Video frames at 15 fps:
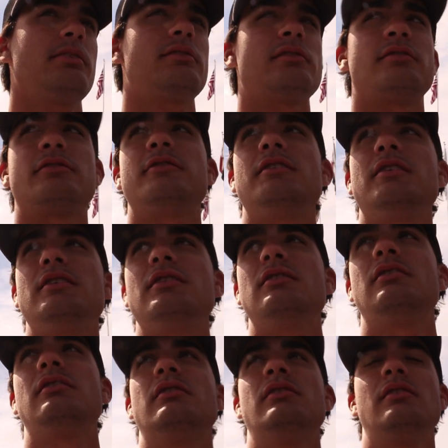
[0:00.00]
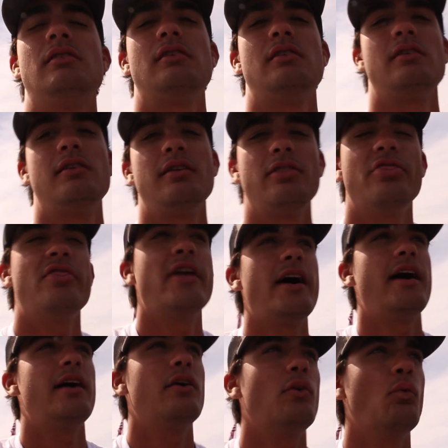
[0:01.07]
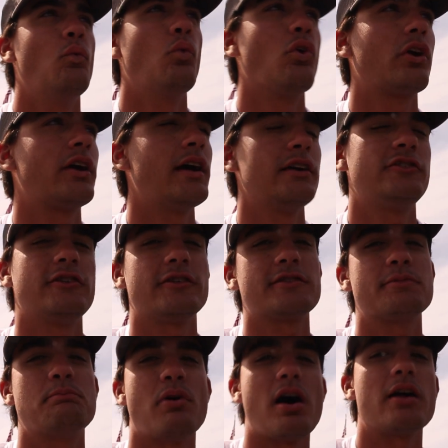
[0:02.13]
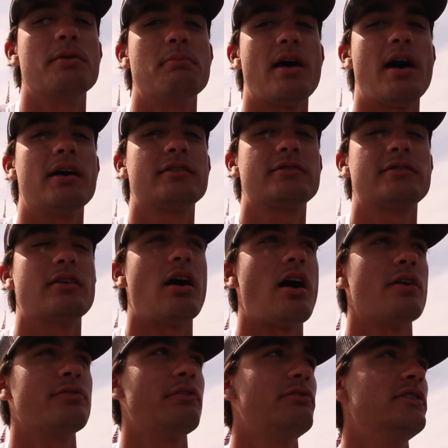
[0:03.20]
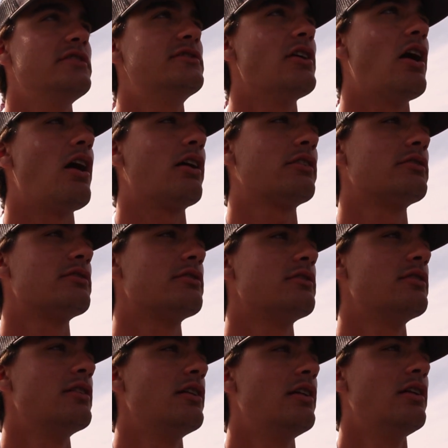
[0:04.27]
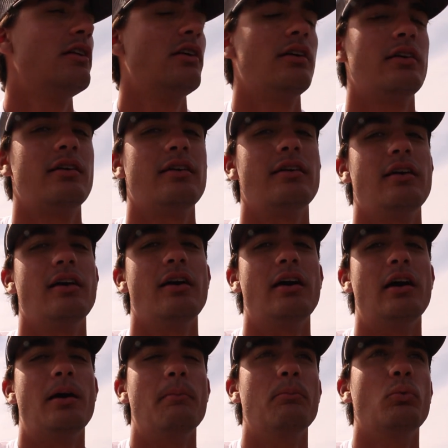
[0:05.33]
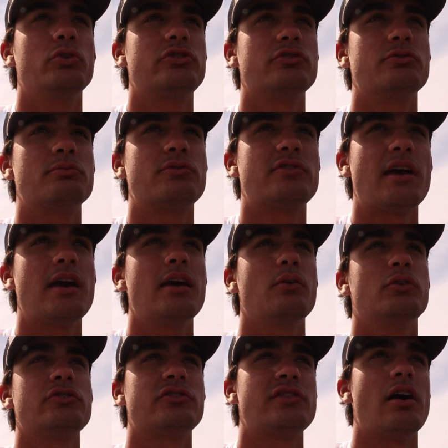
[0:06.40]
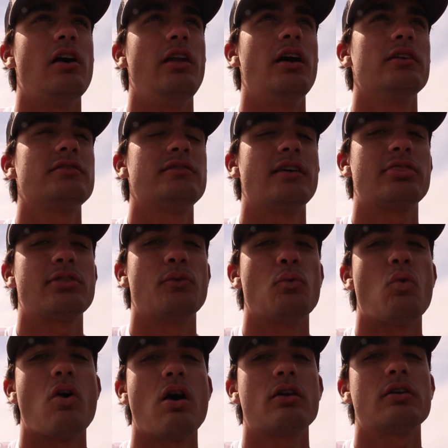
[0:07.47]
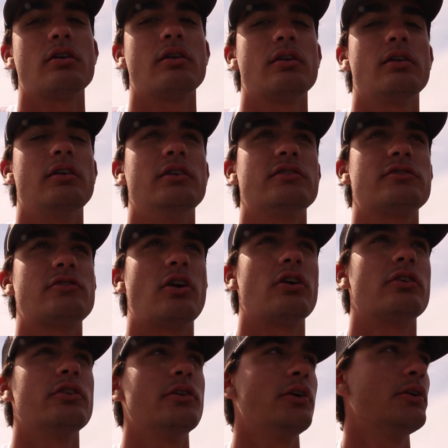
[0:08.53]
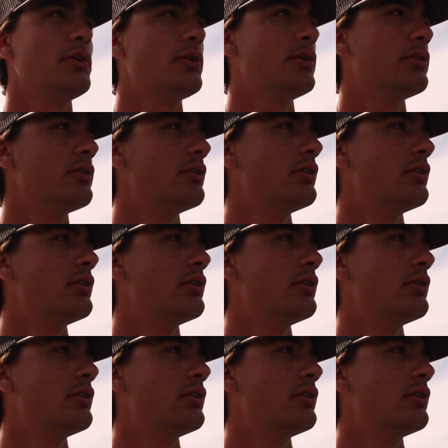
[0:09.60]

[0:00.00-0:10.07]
to see that we're catching spotted bass off of these docks um, which is saying, is telling us that the water is starting to